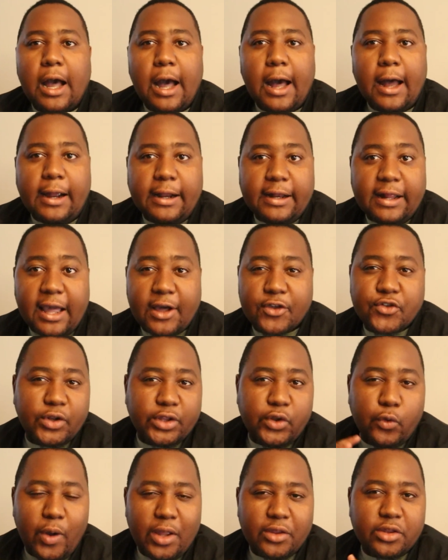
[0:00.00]
I
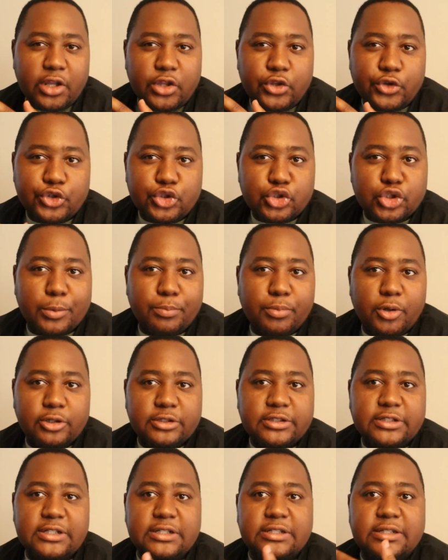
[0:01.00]
actually went into stop
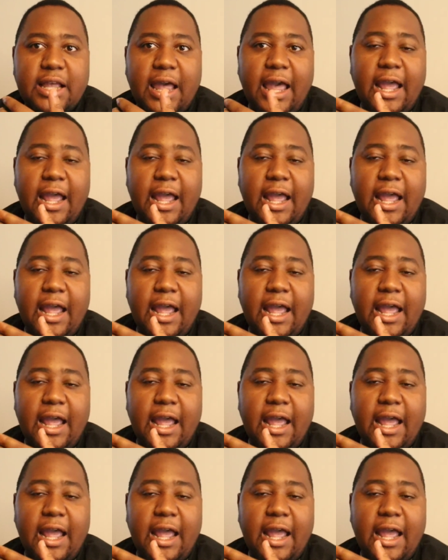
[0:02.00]
losses.